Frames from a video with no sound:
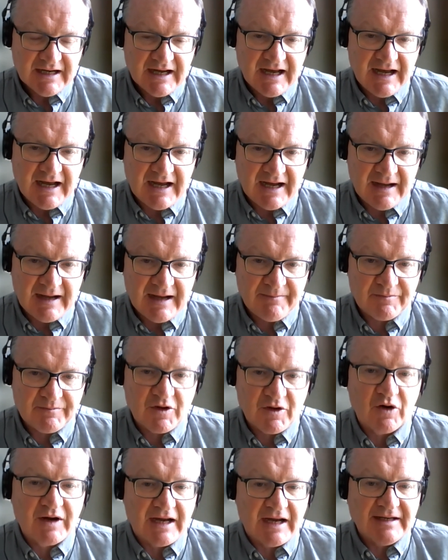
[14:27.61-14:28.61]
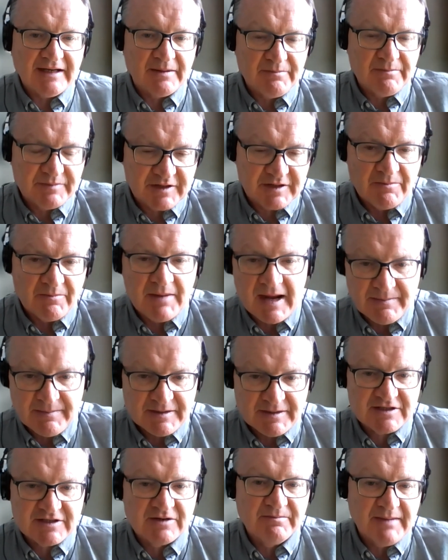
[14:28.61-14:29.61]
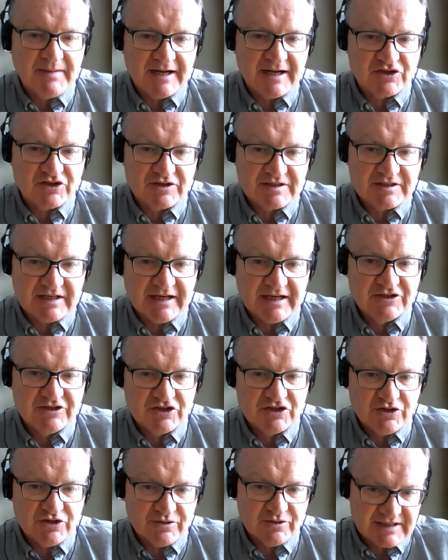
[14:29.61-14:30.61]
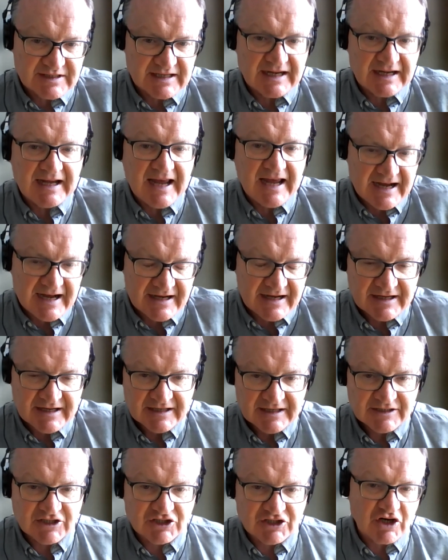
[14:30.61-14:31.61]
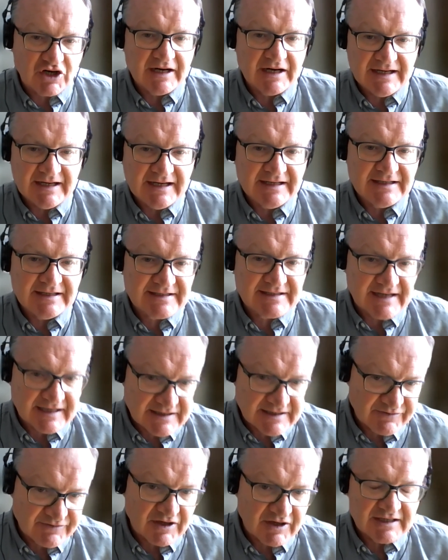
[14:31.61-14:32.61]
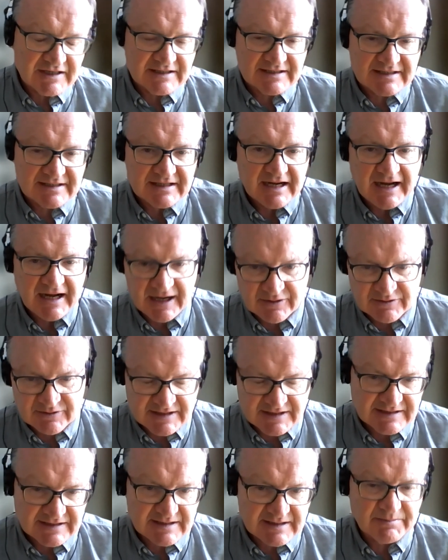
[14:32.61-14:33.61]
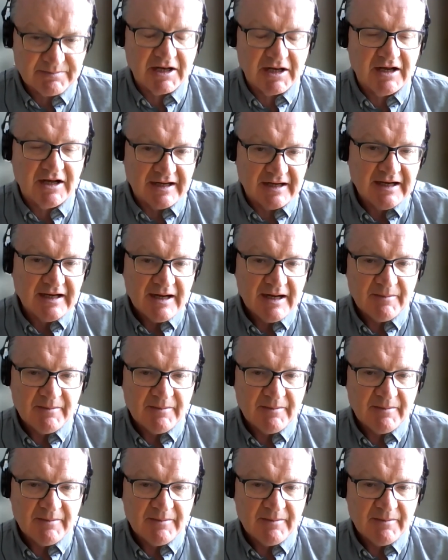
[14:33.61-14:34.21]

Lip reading: there may be some measures introduced again to try and incentivize housing supply,